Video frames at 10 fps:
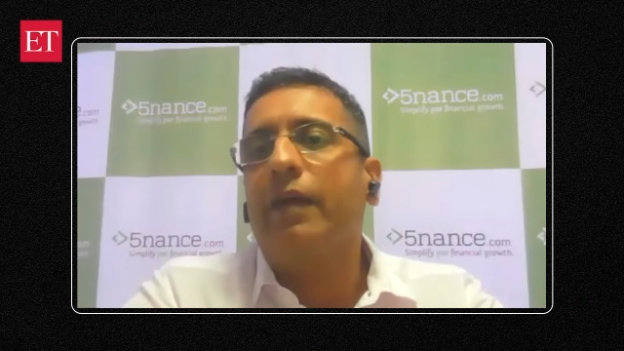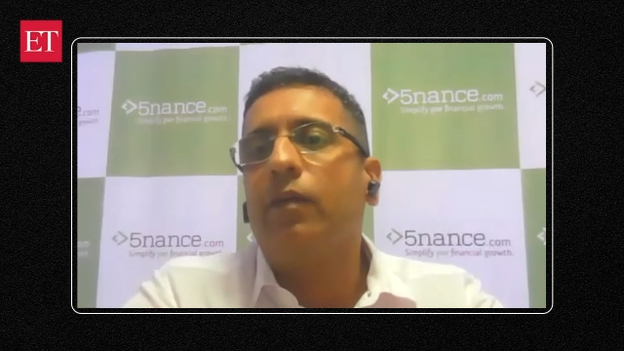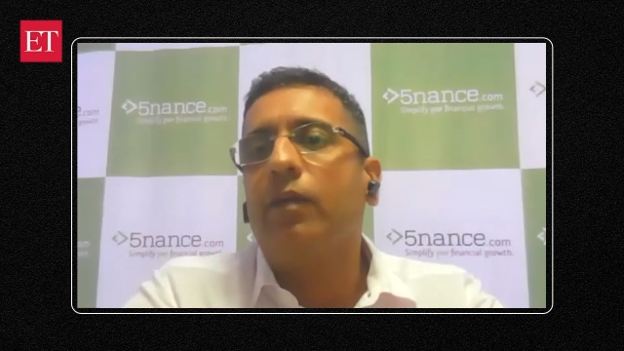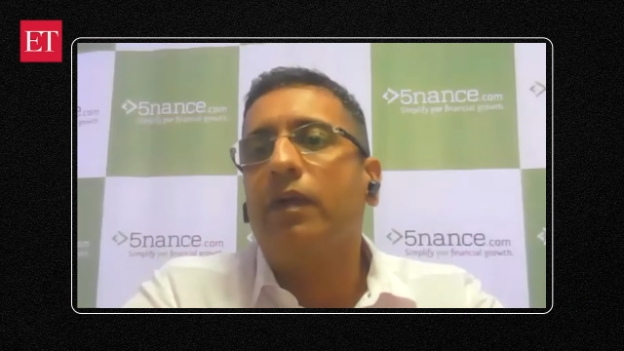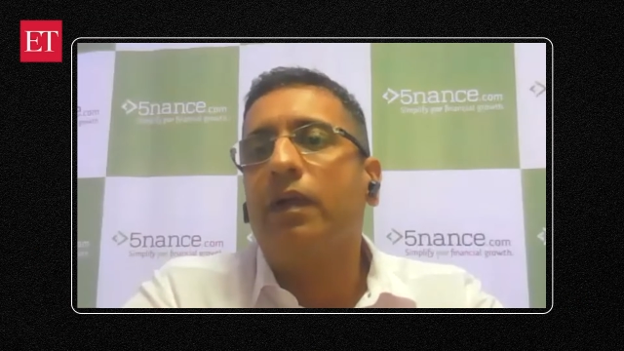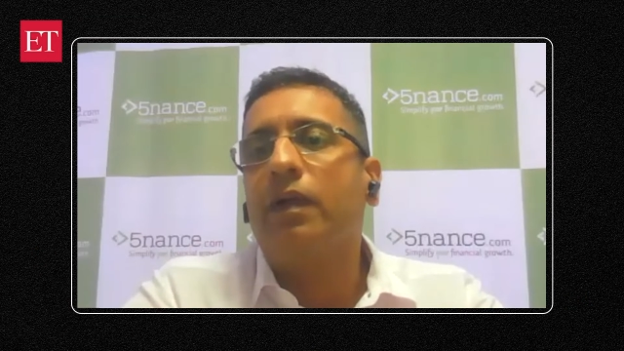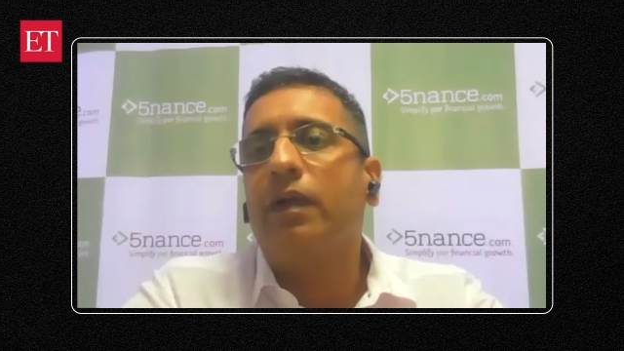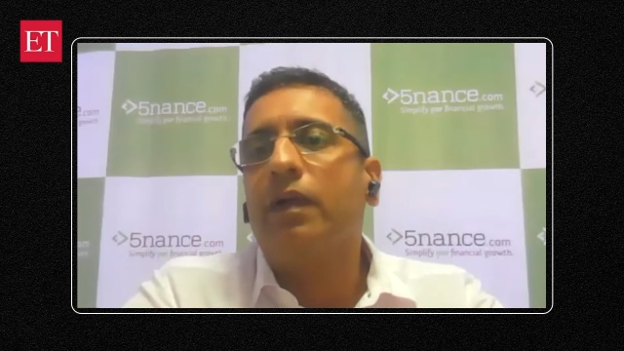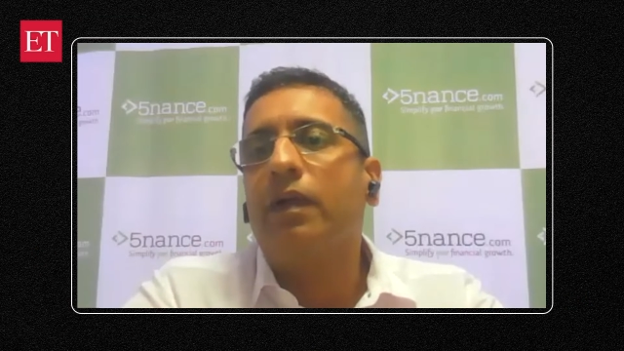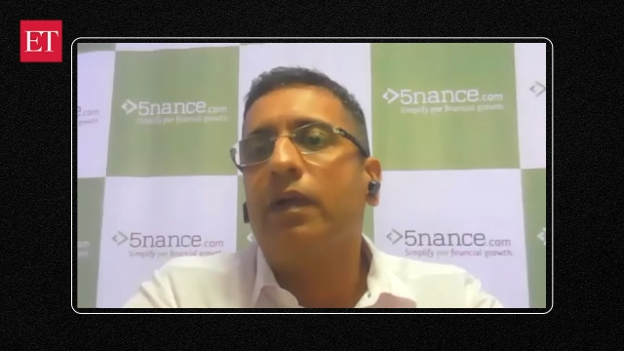and I would
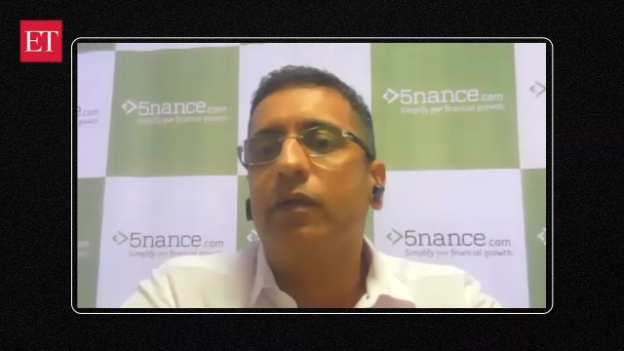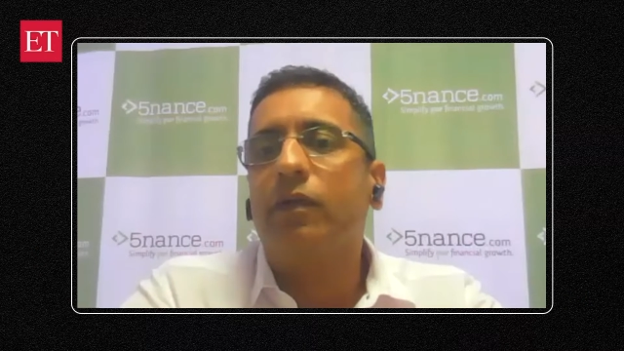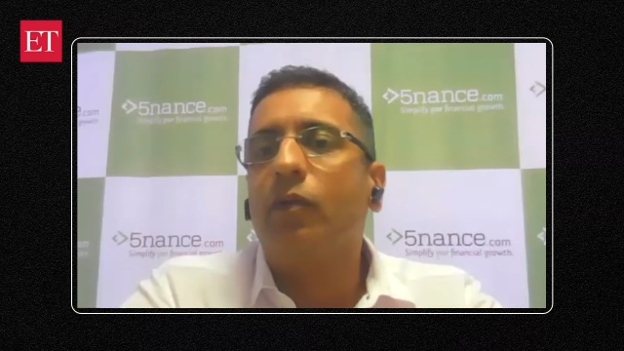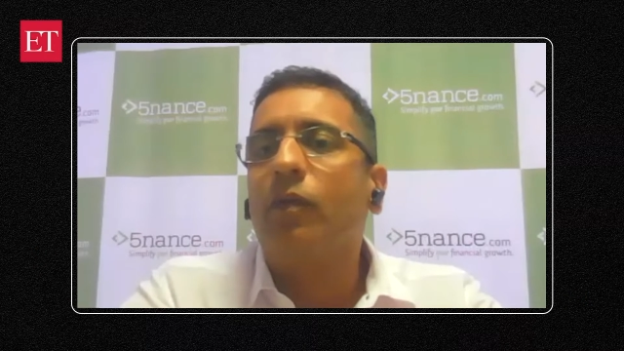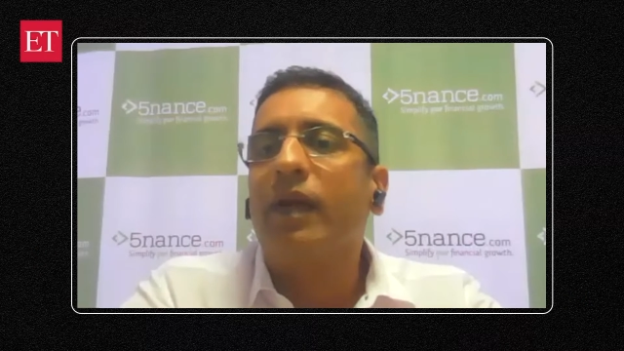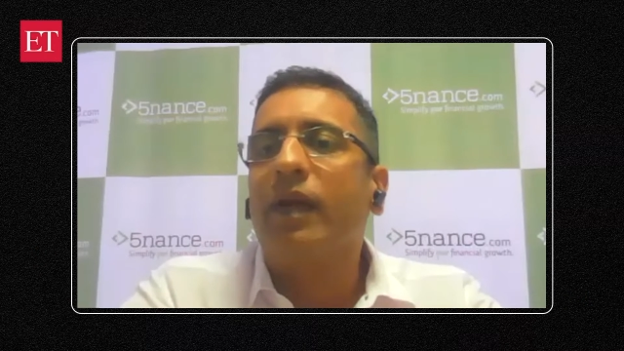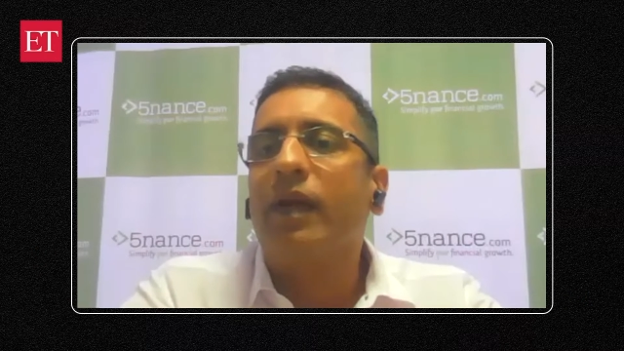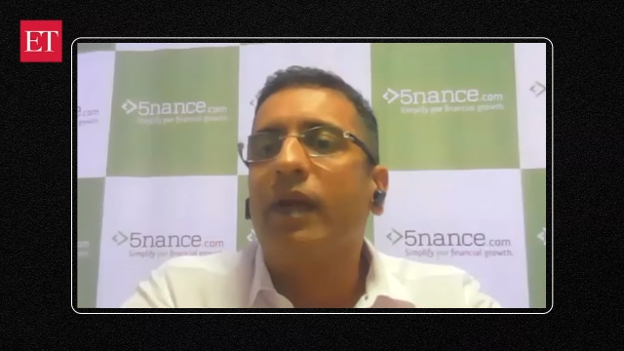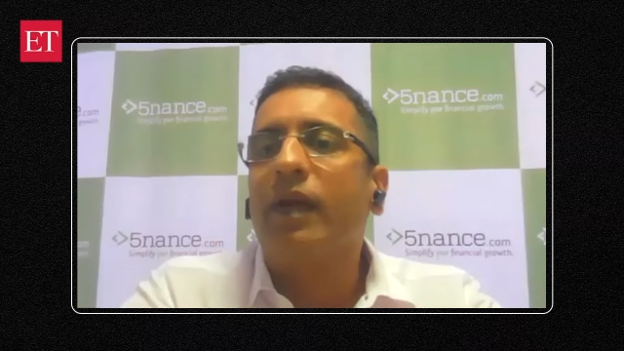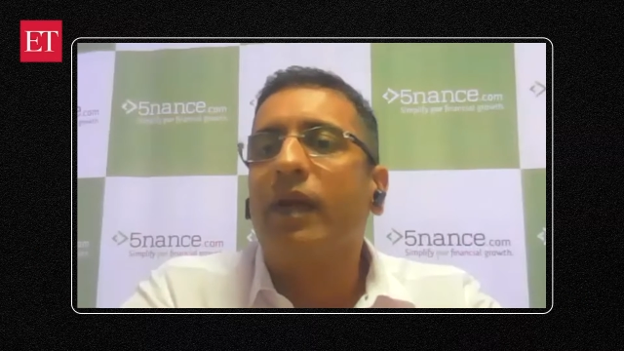recommend that you
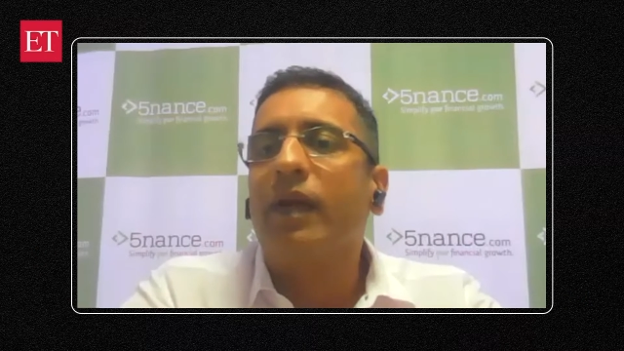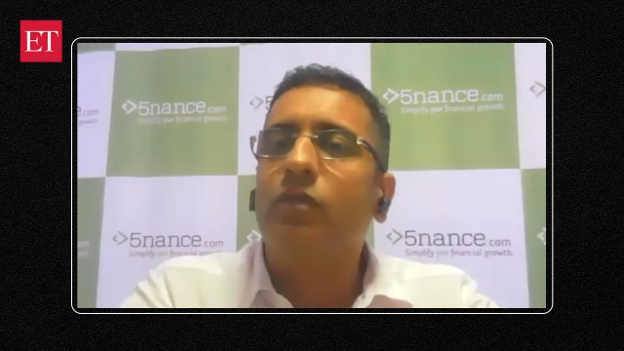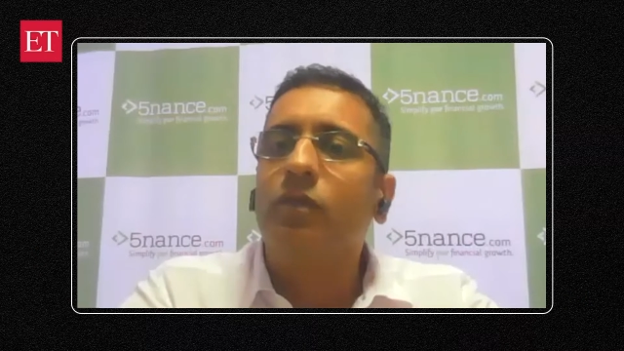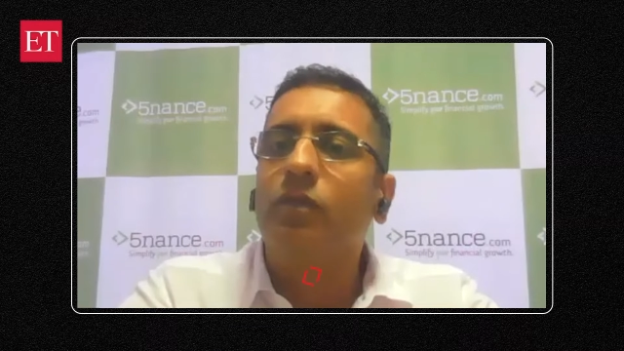look at an advisor